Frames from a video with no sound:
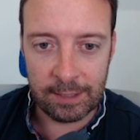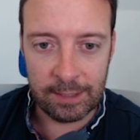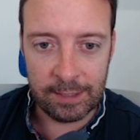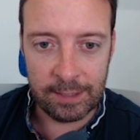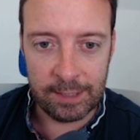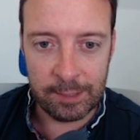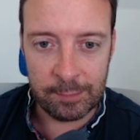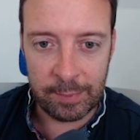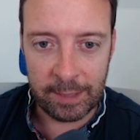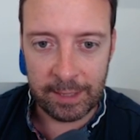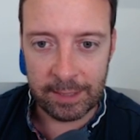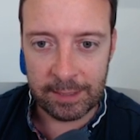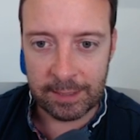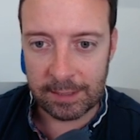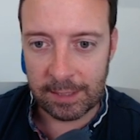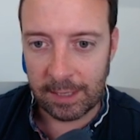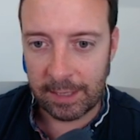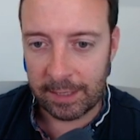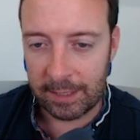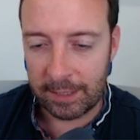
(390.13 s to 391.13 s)
These
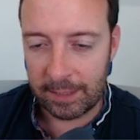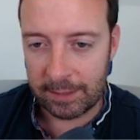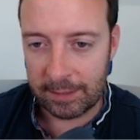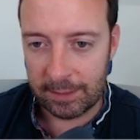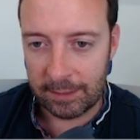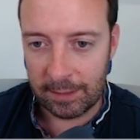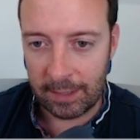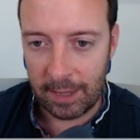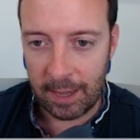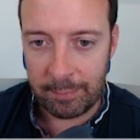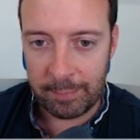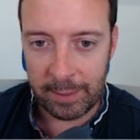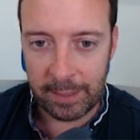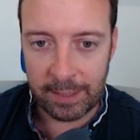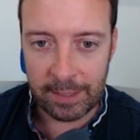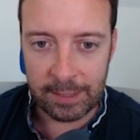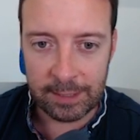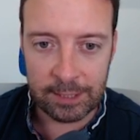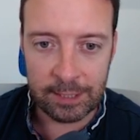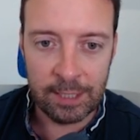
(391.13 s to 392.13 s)
pages link to that
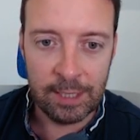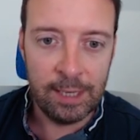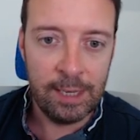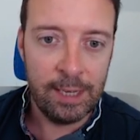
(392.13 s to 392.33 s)
page